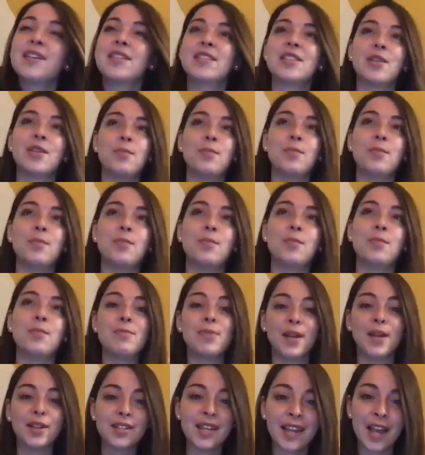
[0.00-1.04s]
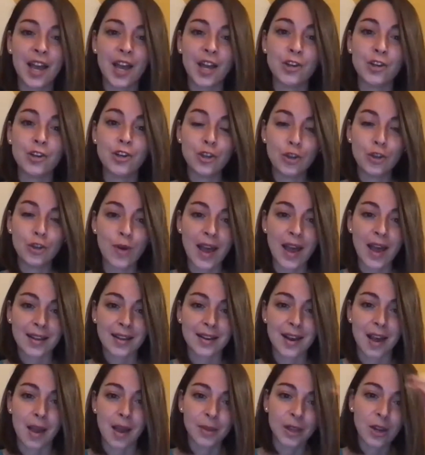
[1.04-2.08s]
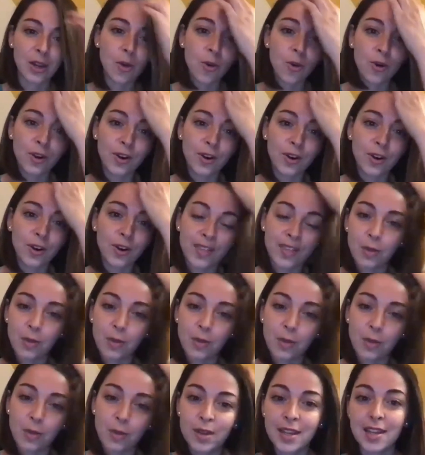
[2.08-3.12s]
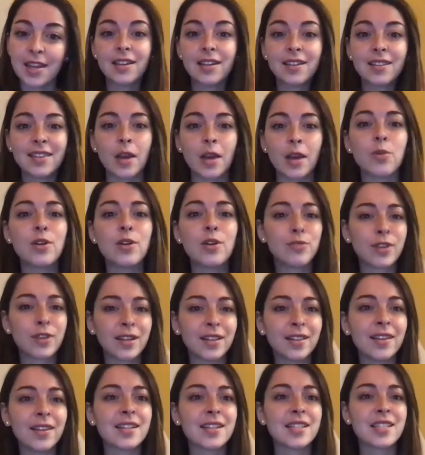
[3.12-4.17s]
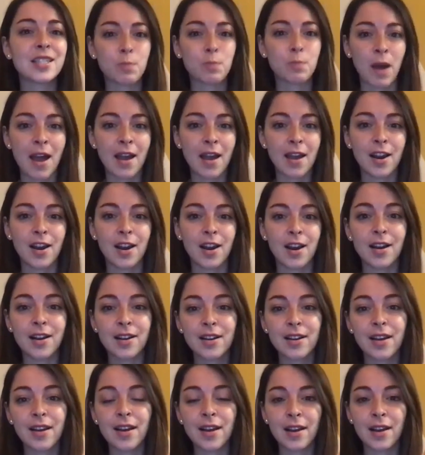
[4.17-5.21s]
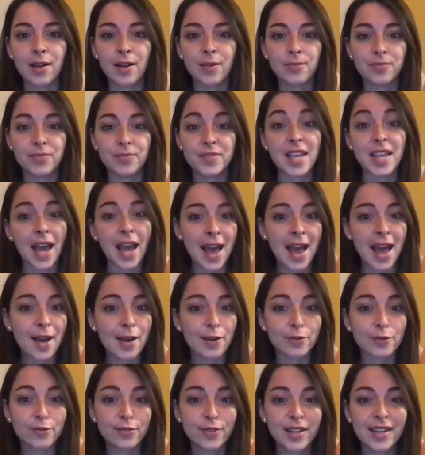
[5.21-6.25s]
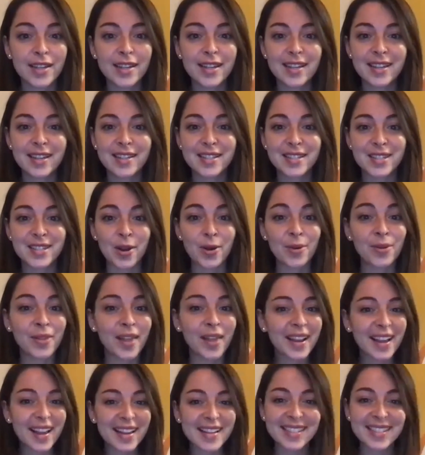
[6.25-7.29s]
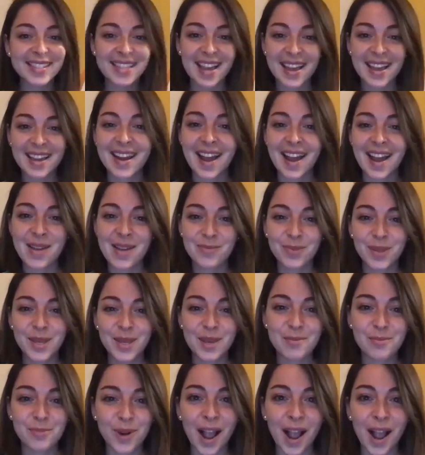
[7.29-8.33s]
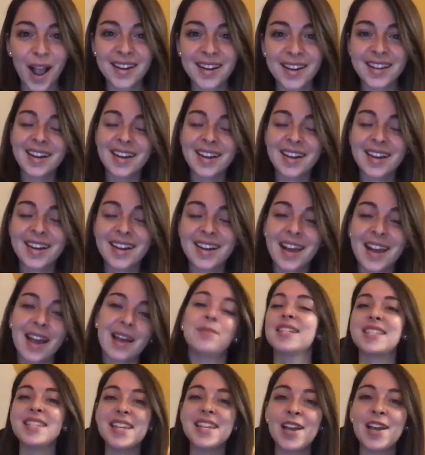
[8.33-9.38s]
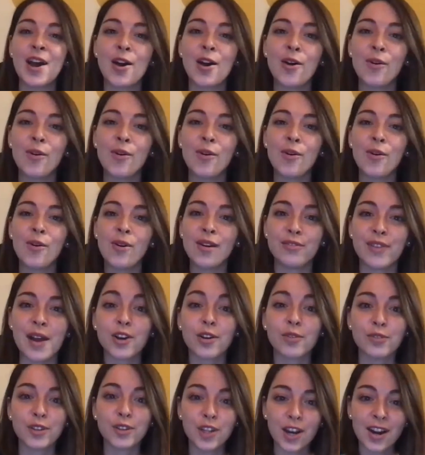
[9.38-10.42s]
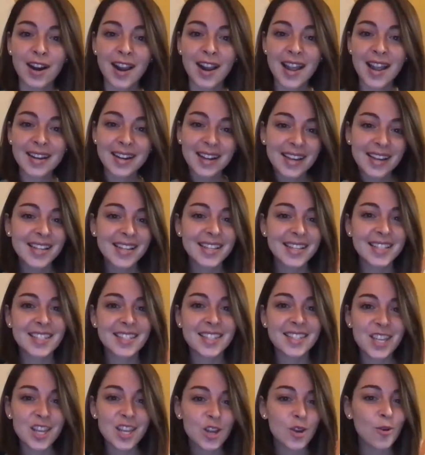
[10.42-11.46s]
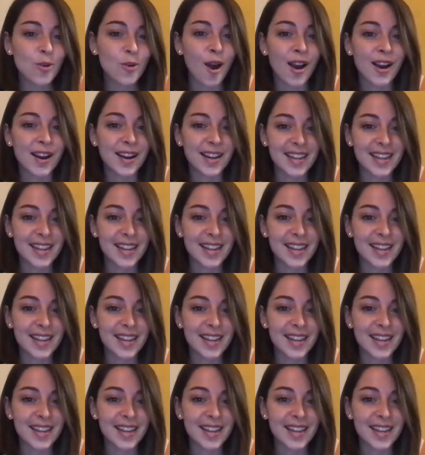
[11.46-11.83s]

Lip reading: to be building a new economic order that we really aspire to have. So like I said, I'm Kim Bryden. I'm the CEO and founder of Cureate, Cureate.co.